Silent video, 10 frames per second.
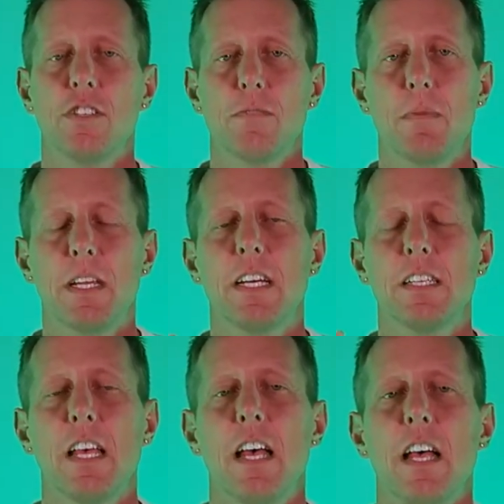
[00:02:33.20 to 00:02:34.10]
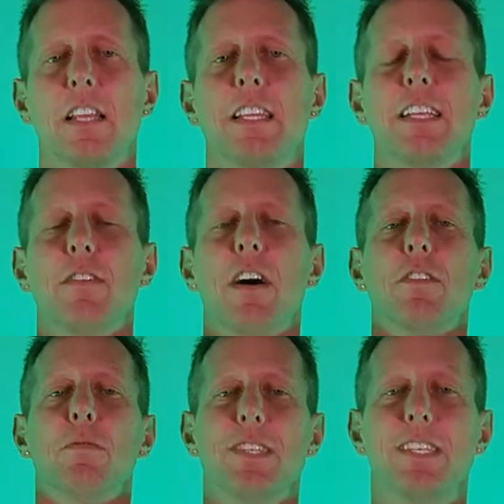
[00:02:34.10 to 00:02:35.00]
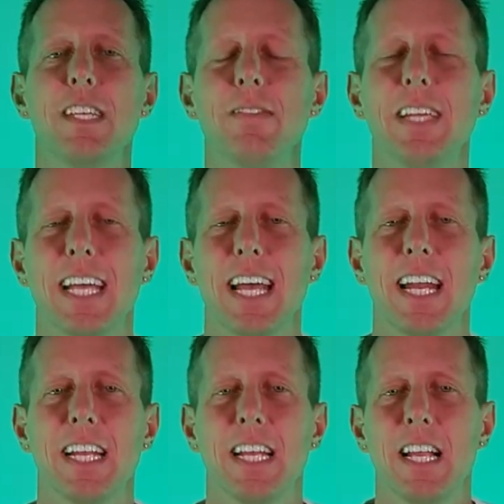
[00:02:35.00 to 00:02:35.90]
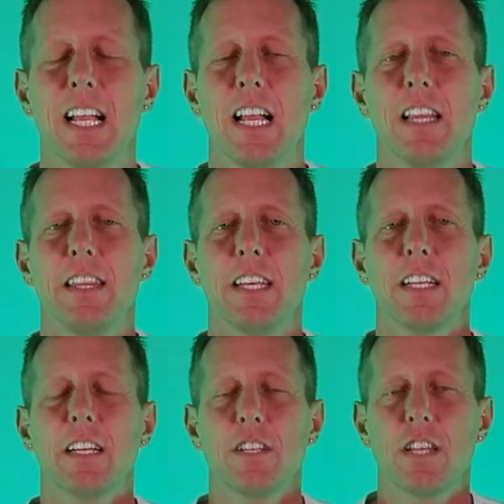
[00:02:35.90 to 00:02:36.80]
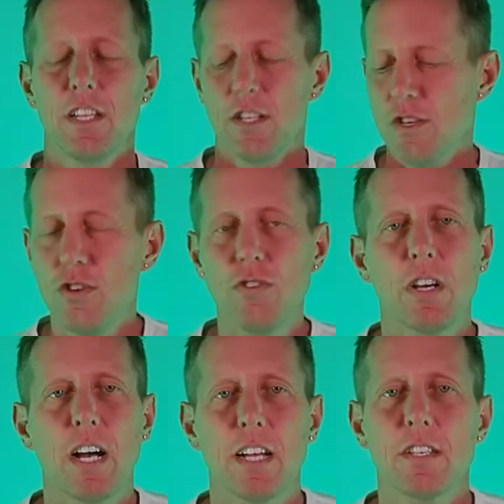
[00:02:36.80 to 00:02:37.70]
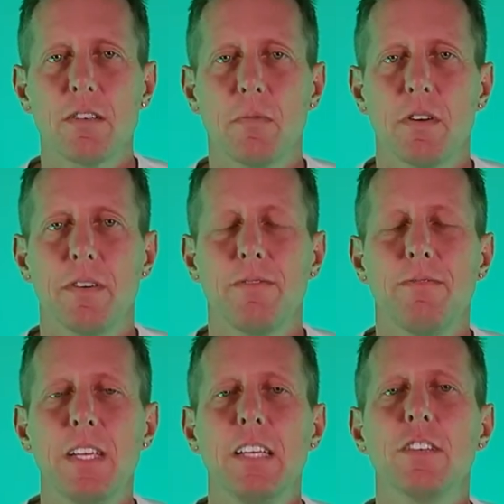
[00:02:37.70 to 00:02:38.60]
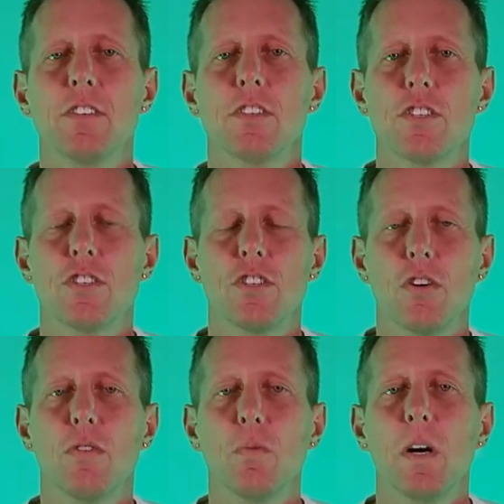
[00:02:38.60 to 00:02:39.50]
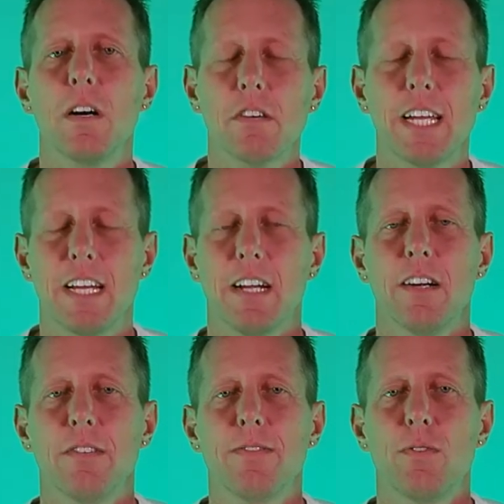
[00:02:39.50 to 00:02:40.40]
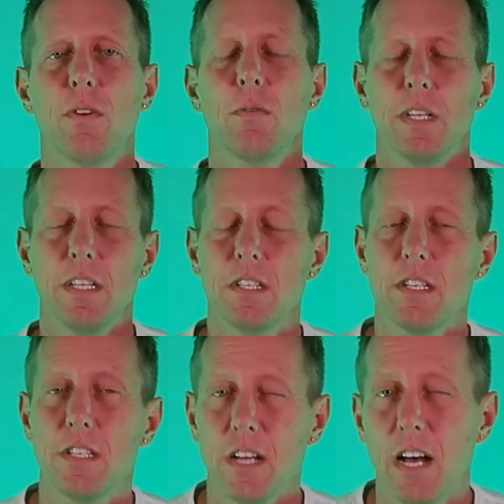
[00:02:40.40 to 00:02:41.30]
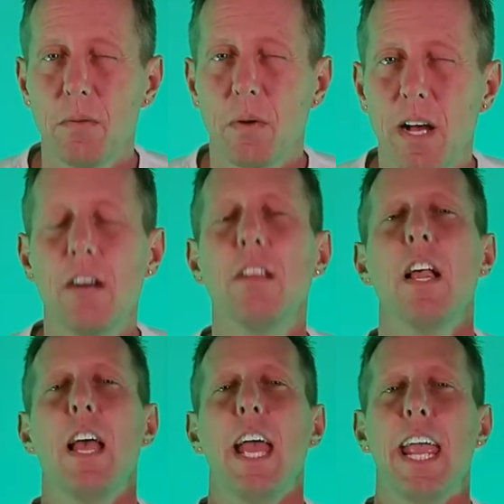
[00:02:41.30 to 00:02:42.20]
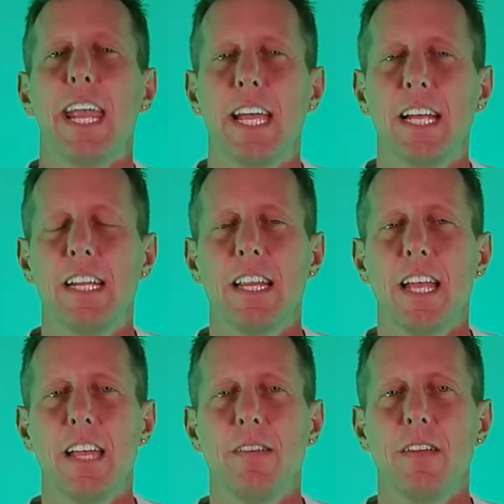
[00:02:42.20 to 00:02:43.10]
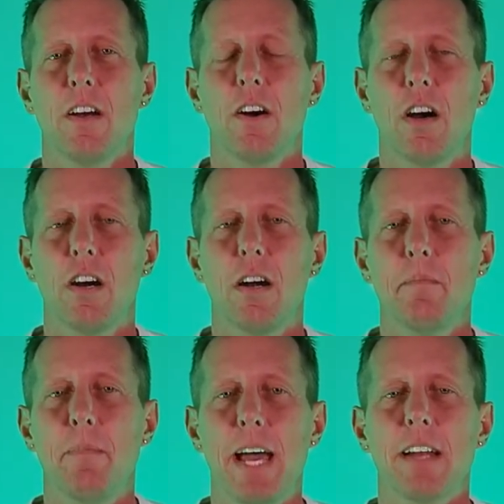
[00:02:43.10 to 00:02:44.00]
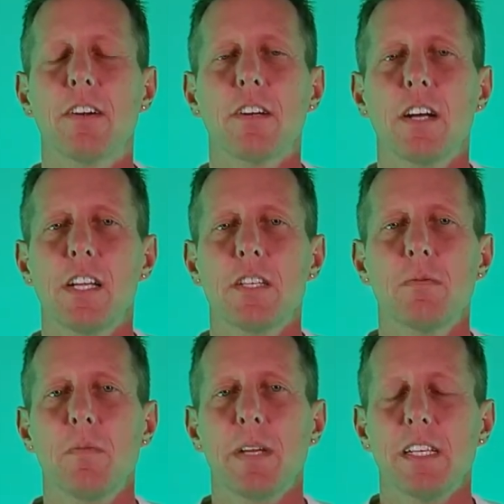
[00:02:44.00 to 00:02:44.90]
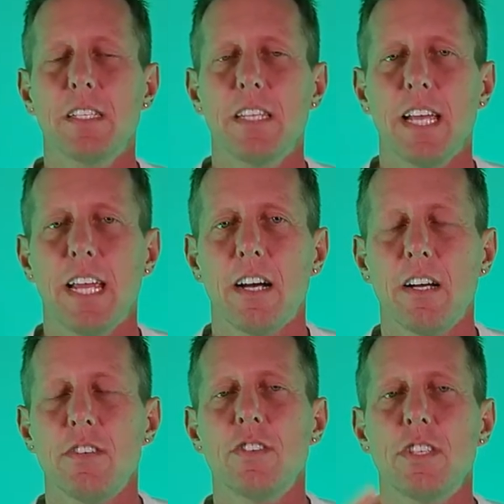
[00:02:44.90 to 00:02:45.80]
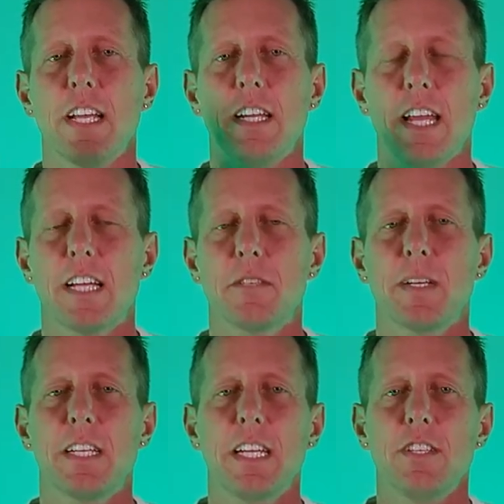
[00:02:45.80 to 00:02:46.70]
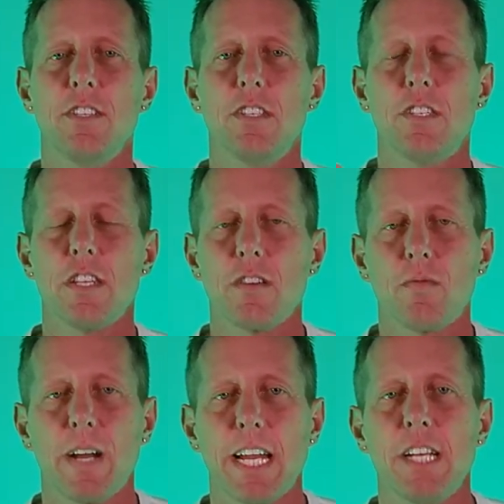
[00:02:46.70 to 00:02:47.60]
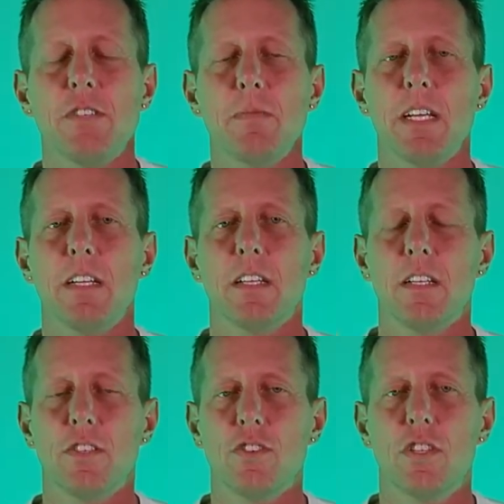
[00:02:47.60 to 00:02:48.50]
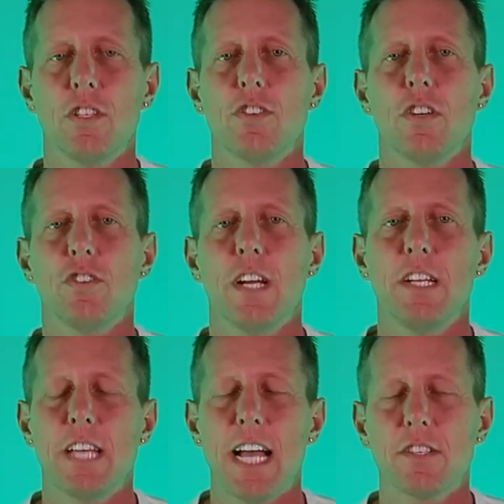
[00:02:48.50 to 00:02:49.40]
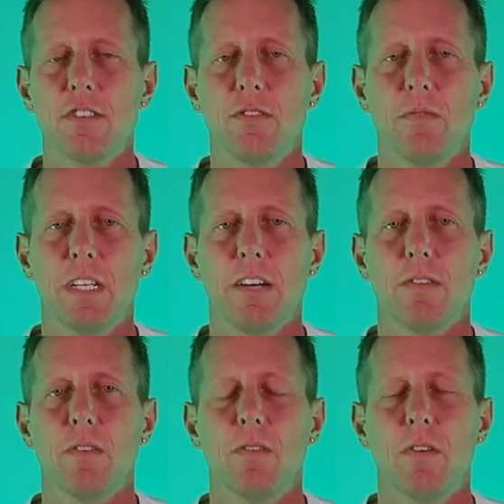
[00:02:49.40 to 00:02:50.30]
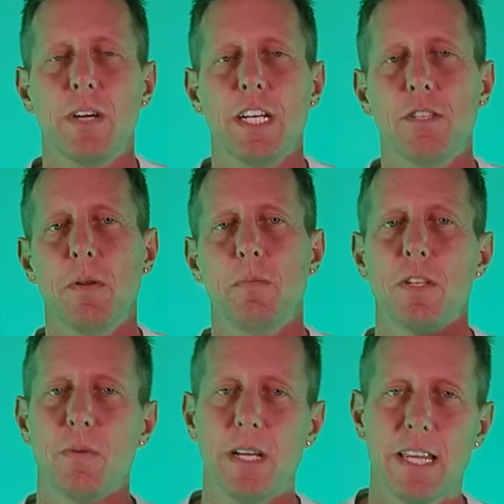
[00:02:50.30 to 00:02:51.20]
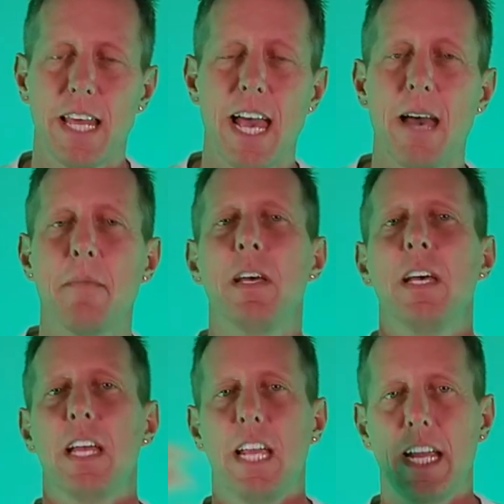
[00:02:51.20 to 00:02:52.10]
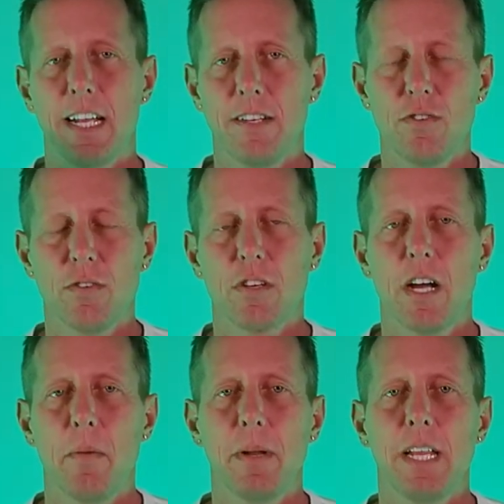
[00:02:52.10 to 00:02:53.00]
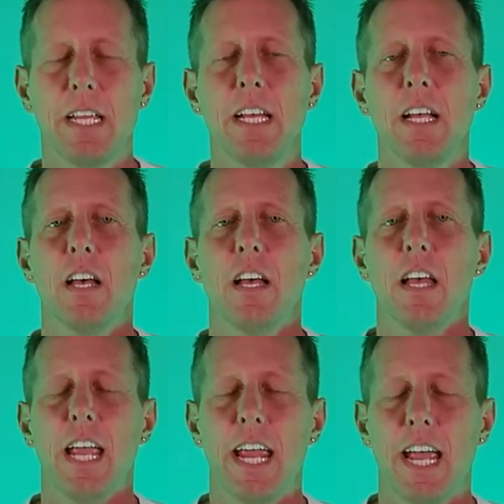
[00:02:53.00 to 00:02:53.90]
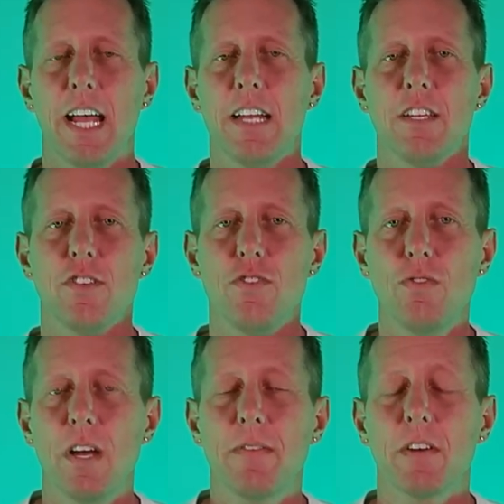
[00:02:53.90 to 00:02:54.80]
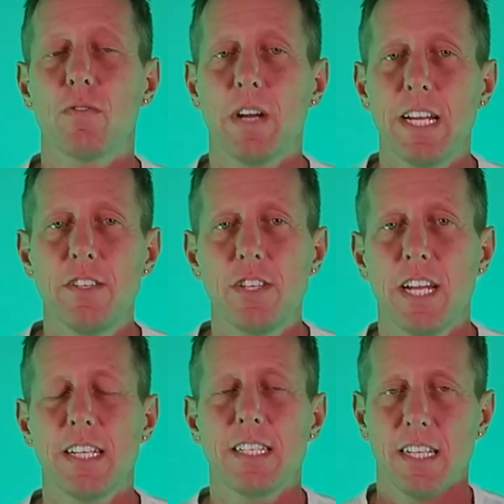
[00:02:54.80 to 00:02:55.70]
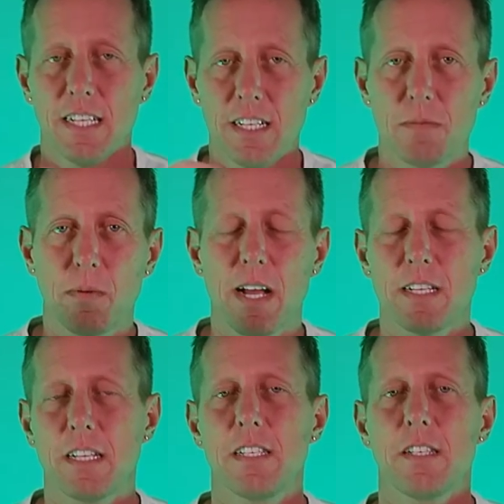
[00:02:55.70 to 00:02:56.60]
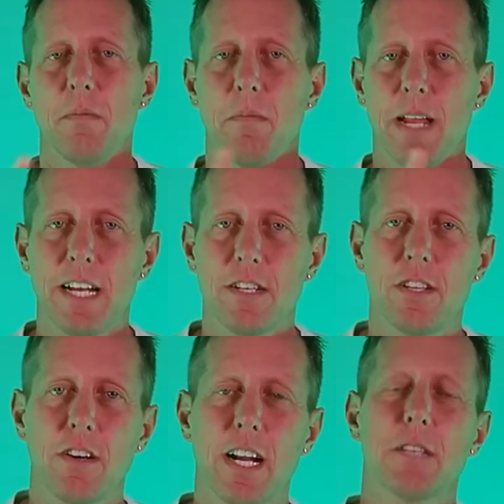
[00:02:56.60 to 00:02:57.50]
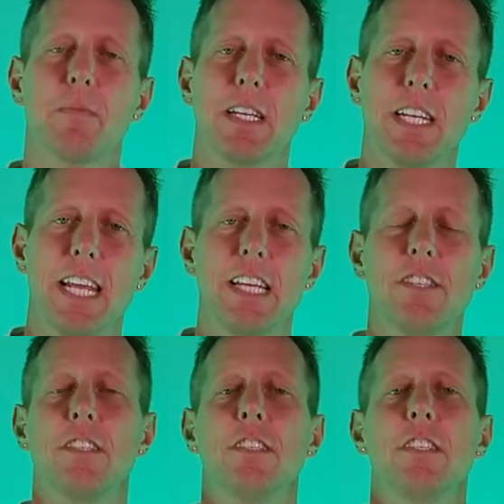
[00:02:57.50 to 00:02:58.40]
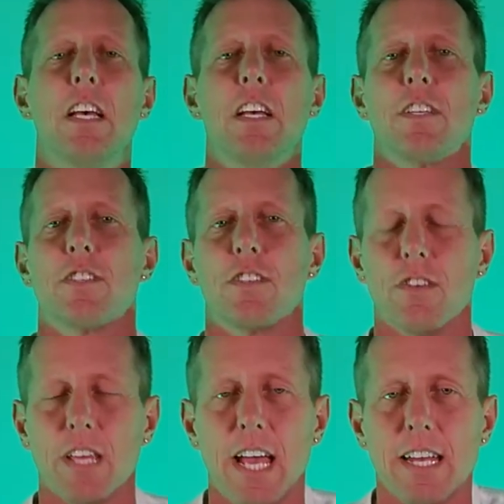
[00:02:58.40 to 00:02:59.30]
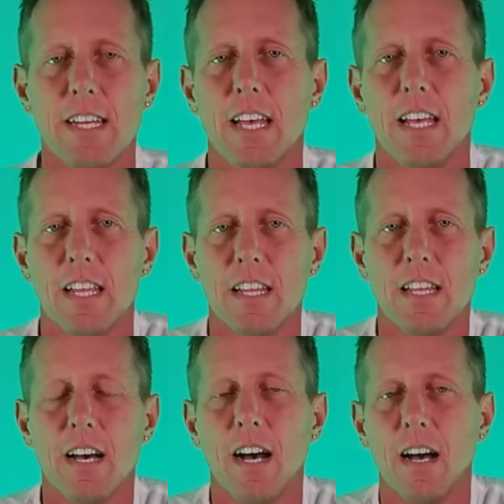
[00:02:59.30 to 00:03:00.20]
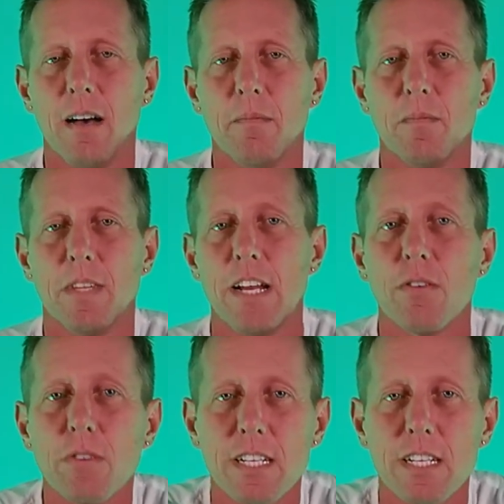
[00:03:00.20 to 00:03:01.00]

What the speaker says: because on the receiving end, the new customer feels so well cared for when this is done well, and they are a better customer because they understand the expectations, the arrangement, the sort of transactional arrangement between them and your company. And you have a great chance in this process to manage their expectations so that they don't get